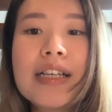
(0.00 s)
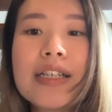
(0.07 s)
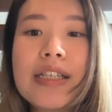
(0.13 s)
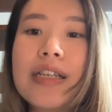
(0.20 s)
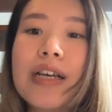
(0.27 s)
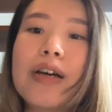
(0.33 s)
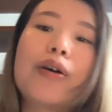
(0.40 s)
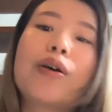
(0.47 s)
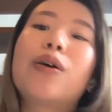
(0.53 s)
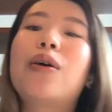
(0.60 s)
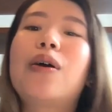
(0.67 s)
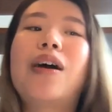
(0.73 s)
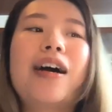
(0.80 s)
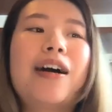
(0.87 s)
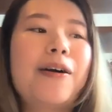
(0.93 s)

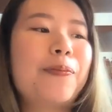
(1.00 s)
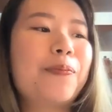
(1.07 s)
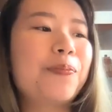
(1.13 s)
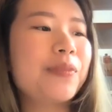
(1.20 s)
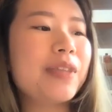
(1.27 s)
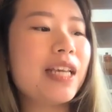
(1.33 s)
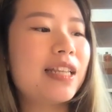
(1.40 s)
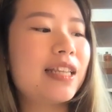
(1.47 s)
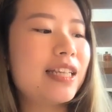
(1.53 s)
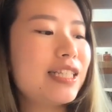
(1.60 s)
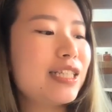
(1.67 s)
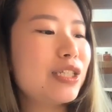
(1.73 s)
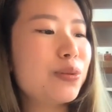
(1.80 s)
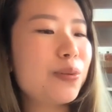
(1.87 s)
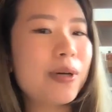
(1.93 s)
So this
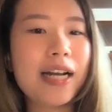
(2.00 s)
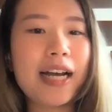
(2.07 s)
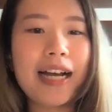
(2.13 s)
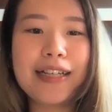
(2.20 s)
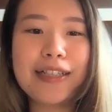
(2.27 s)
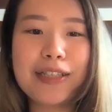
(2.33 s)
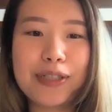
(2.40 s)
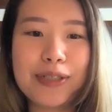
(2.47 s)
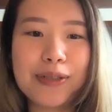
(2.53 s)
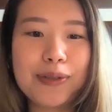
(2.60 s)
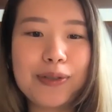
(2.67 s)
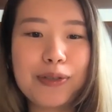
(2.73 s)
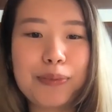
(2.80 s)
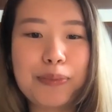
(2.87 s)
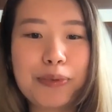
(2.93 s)
is what I do
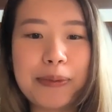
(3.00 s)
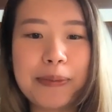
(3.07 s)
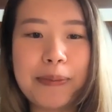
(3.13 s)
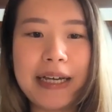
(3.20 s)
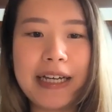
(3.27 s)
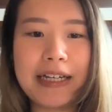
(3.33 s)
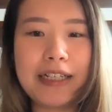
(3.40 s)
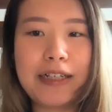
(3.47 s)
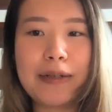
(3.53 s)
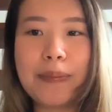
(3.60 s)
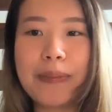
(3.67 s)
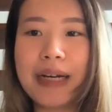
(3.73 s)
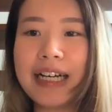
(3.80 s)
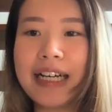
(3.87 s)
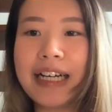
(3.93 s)
to prepare
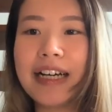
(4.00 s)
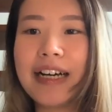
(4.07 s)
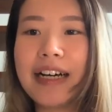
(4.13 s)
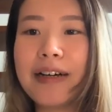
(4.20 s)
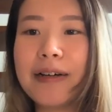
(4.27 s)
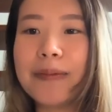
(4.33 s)
my